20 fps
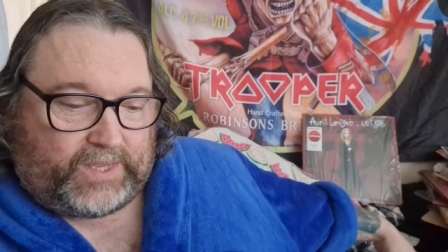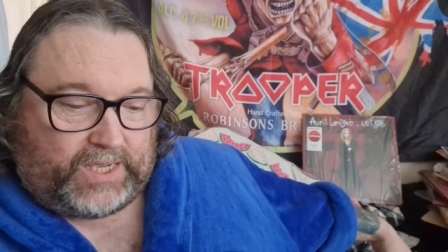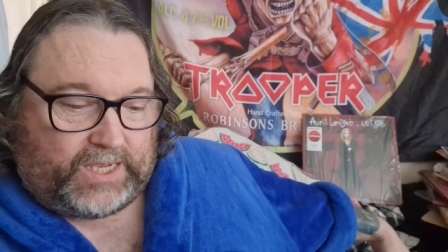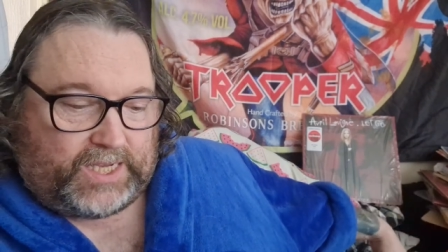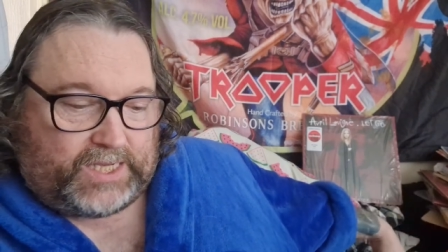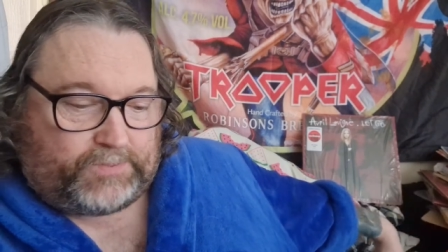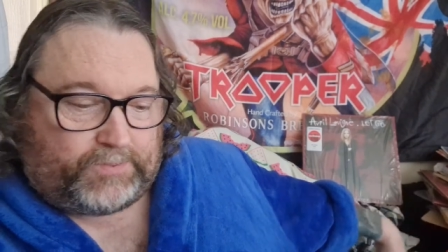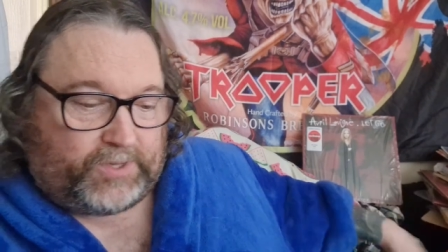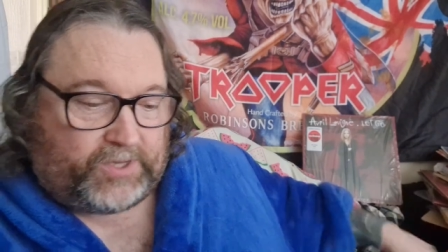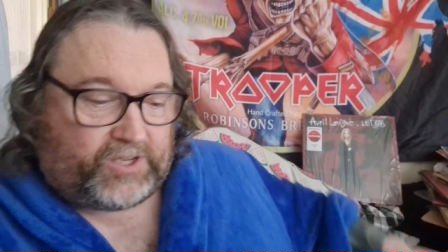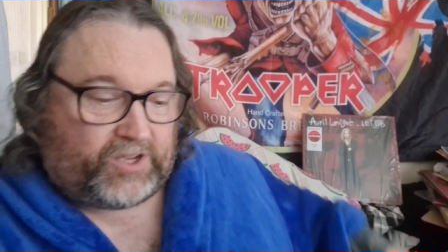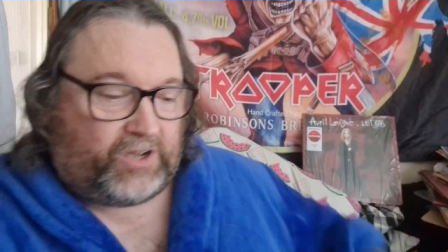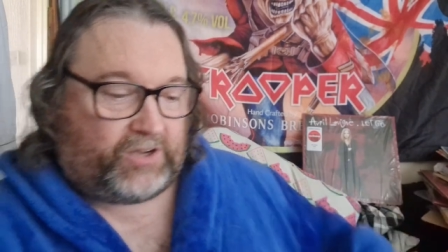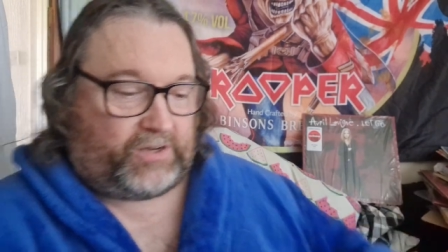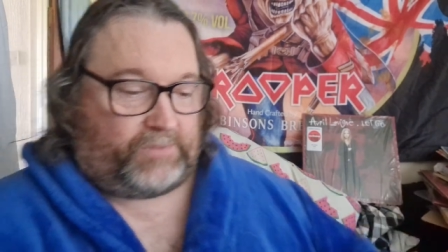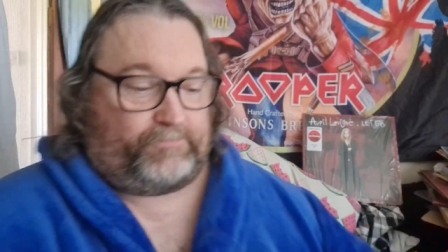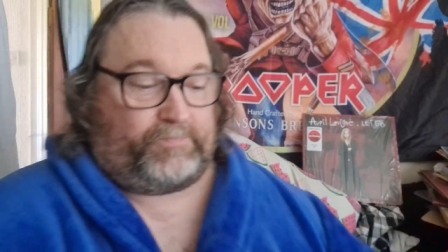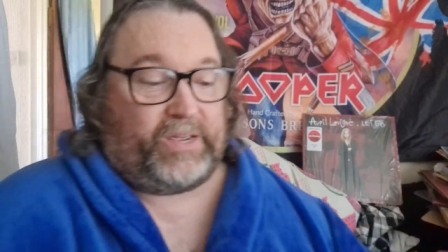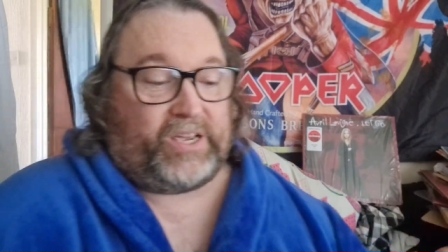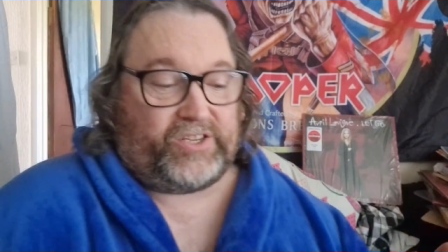is
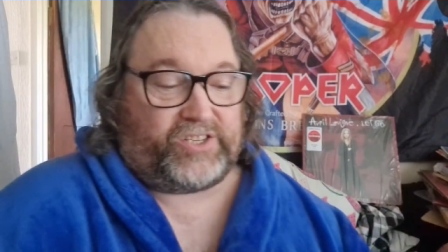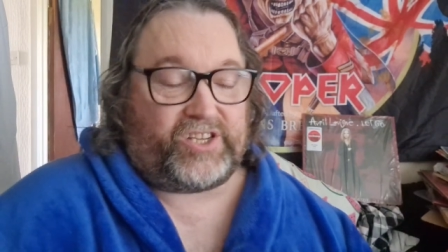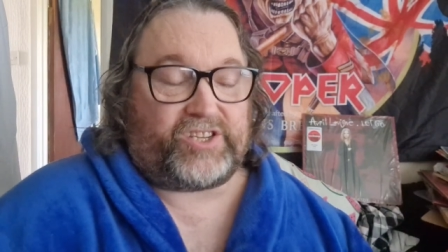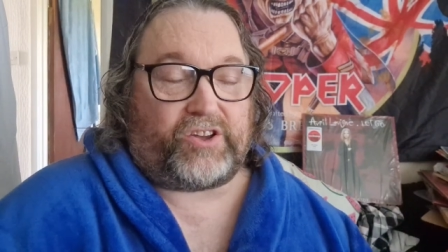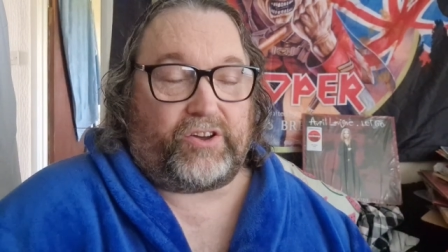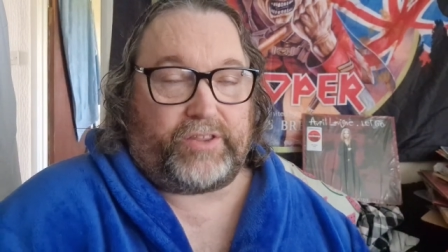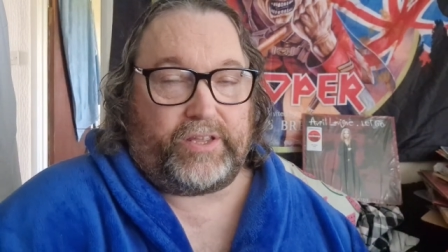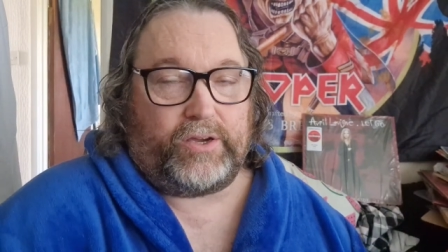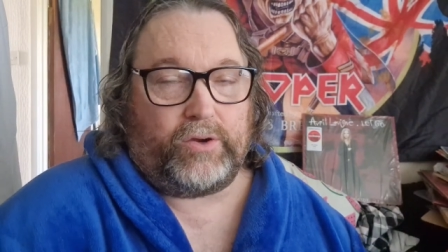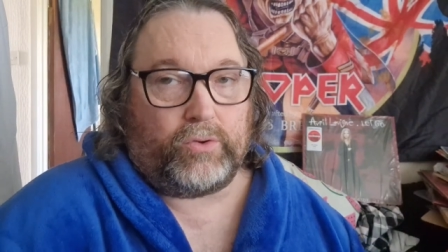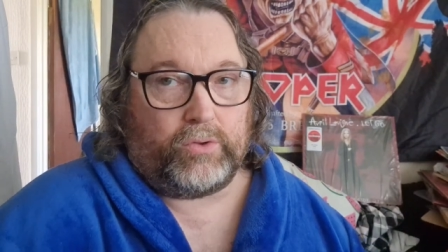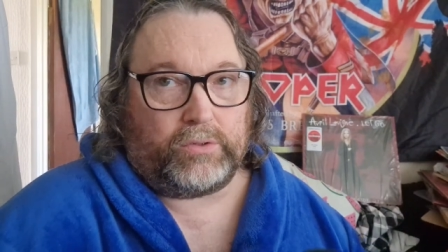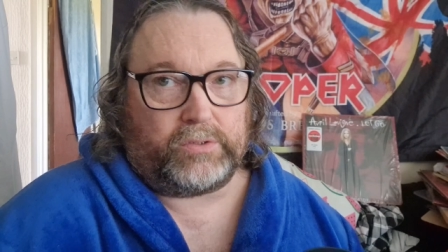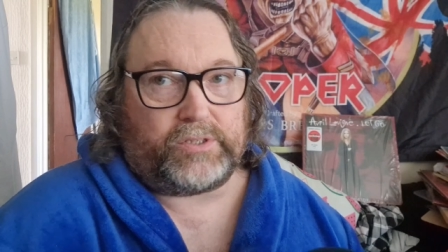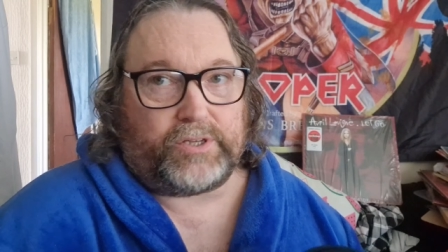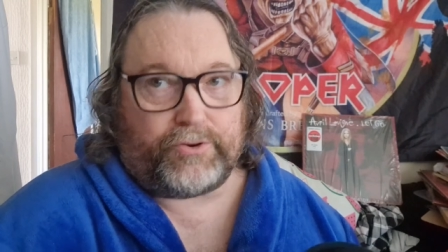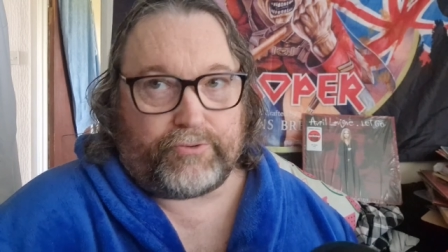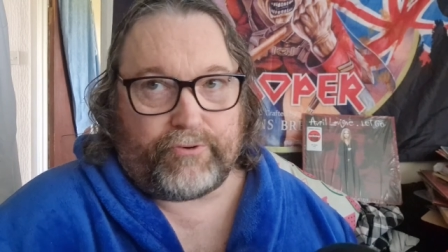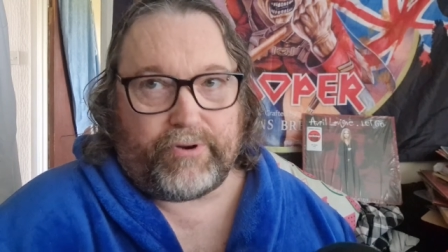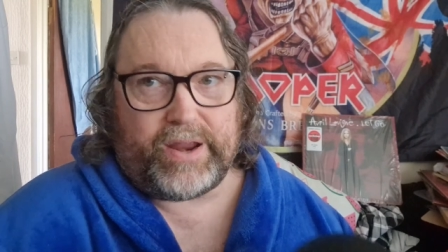because it's got the
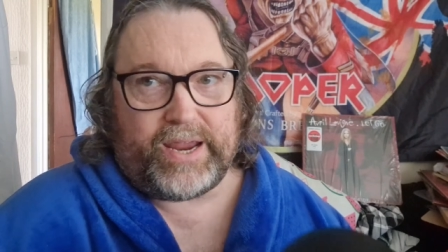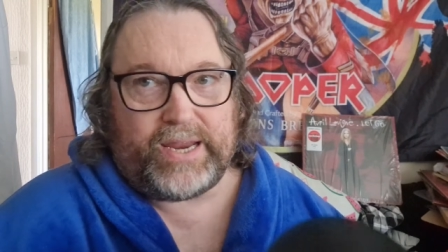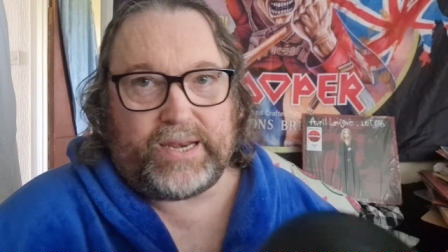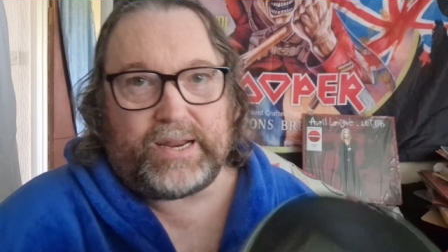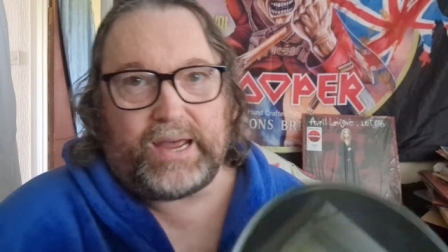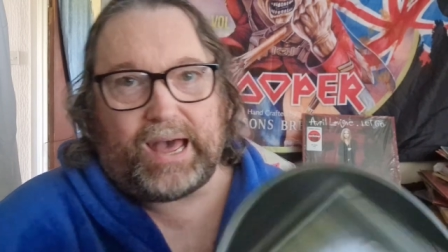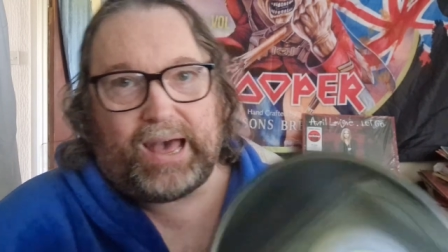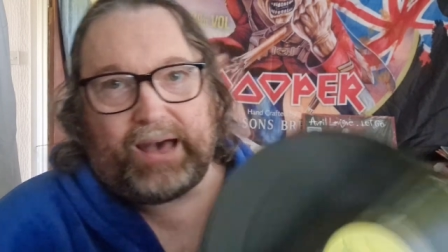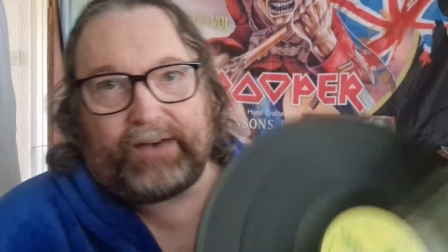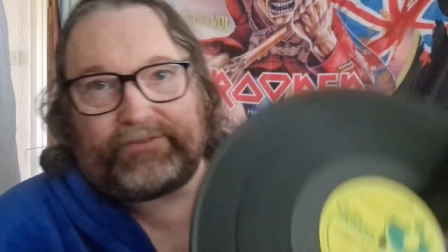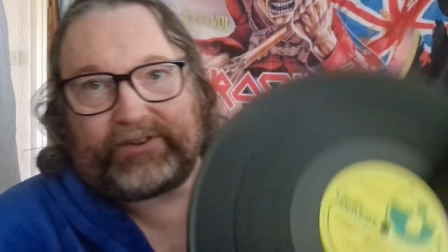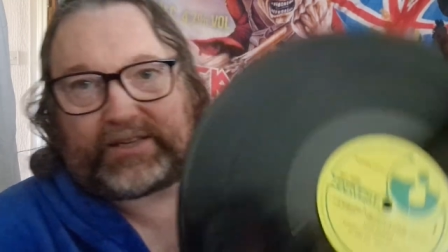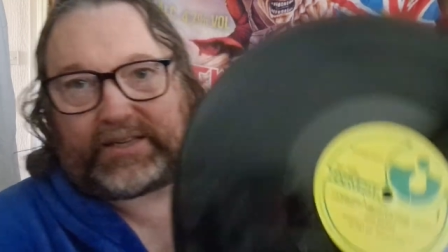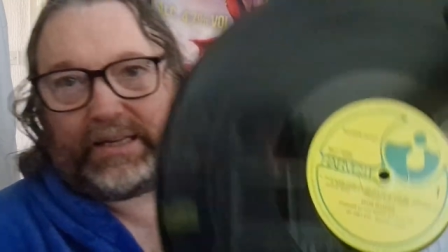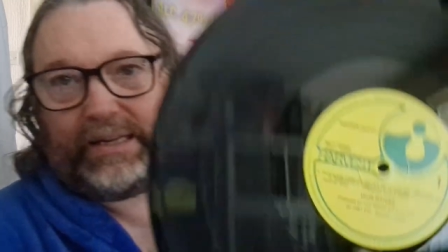old green Harvest